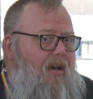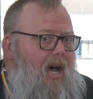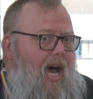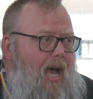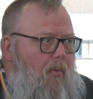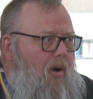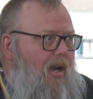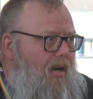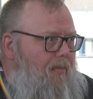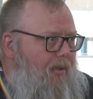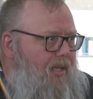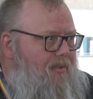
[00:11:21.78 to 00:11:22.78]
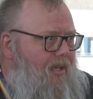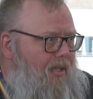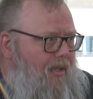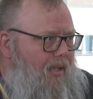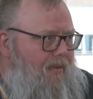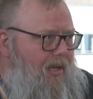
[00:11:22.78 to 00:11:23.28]
I wanted a place like the
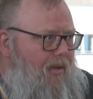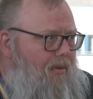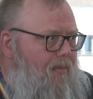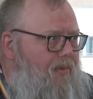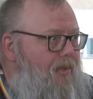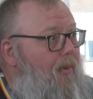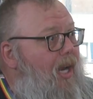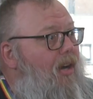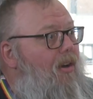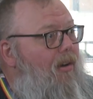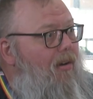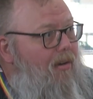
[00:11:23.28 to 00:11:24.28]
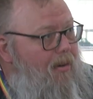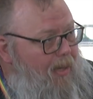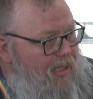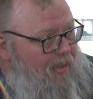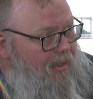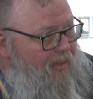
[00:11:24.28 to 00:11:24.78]
living room. So when I heard
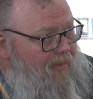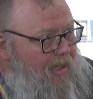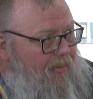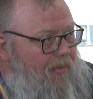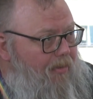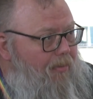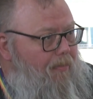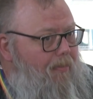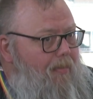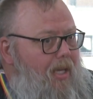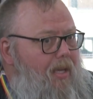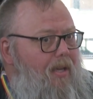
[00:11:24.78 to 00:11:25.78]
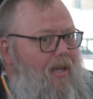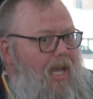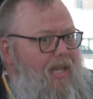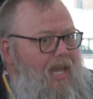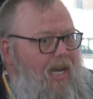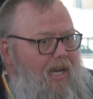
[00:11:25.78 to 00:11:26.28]
about the living room
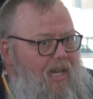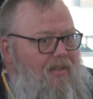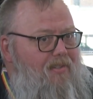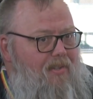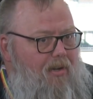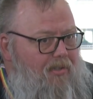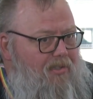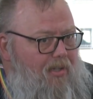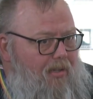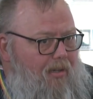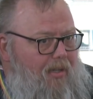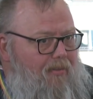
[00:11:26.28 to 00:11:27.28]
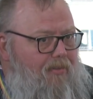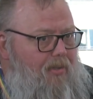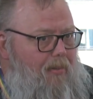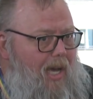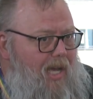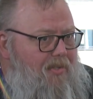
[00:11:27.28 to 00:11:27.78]
and that it is an alternative
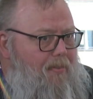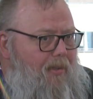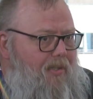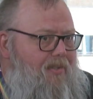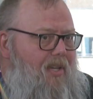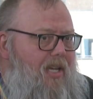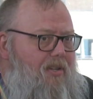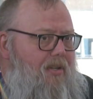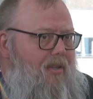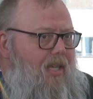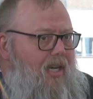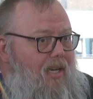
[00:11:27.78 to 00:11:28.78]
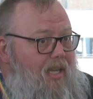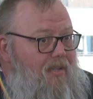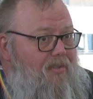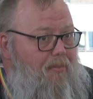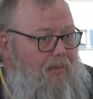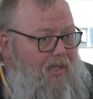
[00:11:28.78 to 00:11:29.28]
to hospitalization, that it
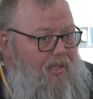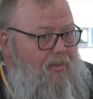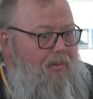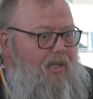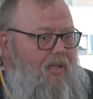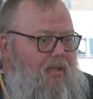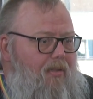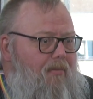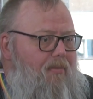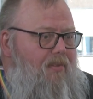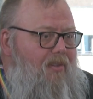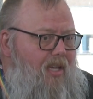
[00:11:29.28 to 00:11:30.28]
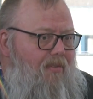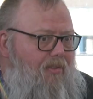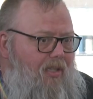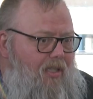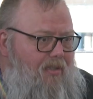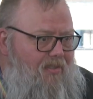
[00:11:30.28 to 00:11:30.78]
is a place where you can
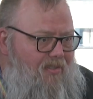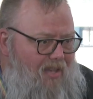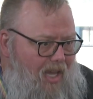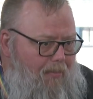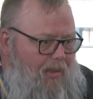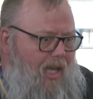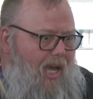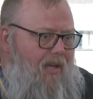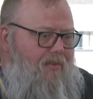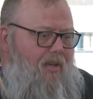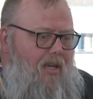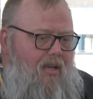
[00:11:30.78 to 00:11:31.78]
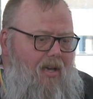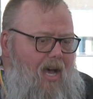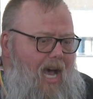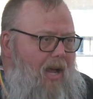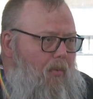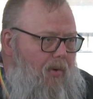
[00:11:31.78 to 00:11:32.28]
safely stabilize,
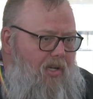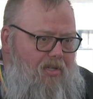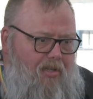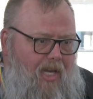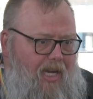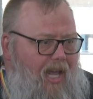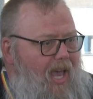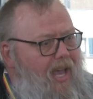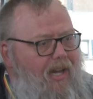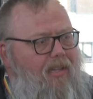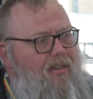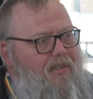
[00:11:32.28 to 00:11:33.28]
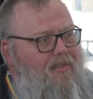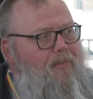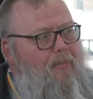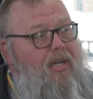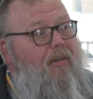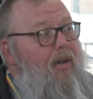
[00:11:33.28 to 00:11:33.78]
I wish like heck this
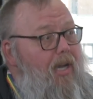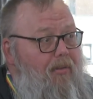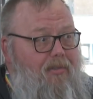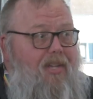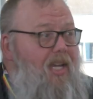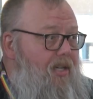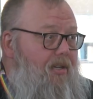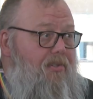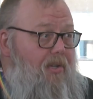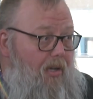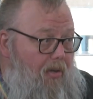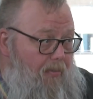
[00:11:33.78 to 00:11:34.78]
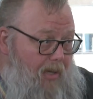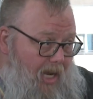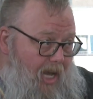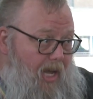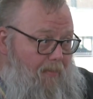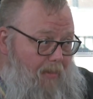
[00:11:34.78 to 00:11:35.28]
had been around 10 years ago when I
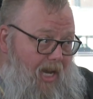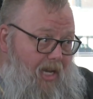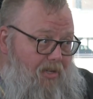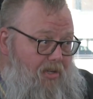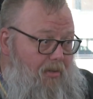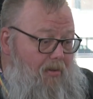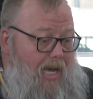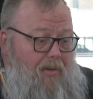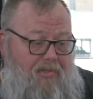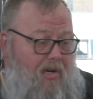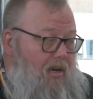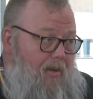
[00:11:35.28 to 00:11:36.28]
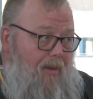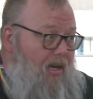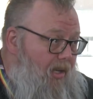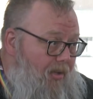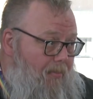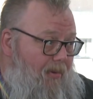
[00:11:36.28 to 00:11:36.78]
had my issue. I was already a mental
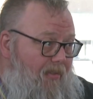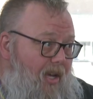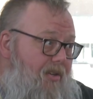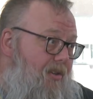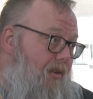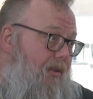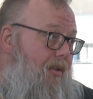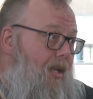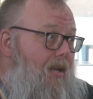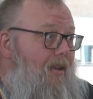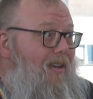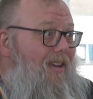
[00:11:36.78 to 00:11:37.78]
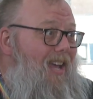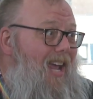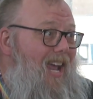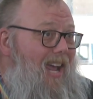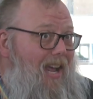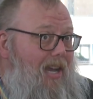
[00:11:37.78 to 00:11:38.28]
health professional.
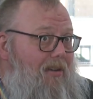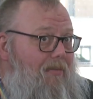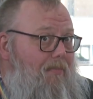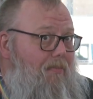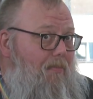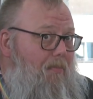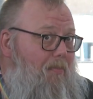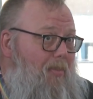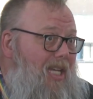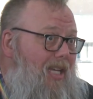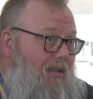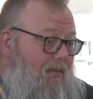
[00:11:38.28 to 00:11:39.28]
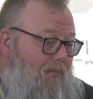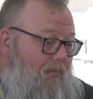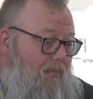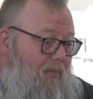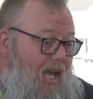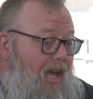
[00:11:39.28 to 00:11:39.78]
And
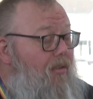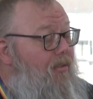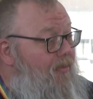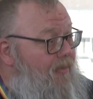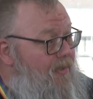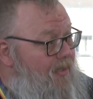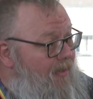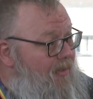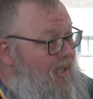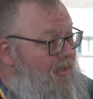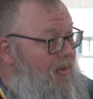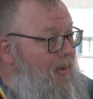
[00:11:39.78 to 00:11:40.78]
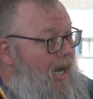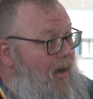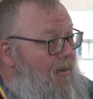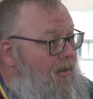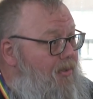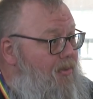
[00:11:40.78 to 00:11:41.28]
being held for 72
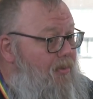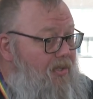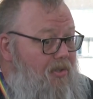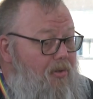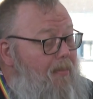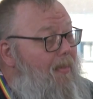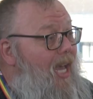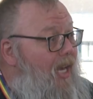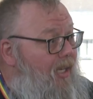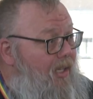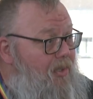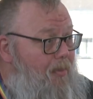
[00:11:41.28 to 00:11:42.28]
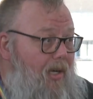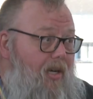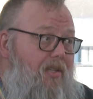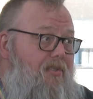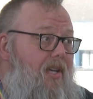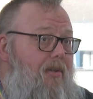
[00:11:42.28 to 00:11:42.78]
hours was a traumatic experience.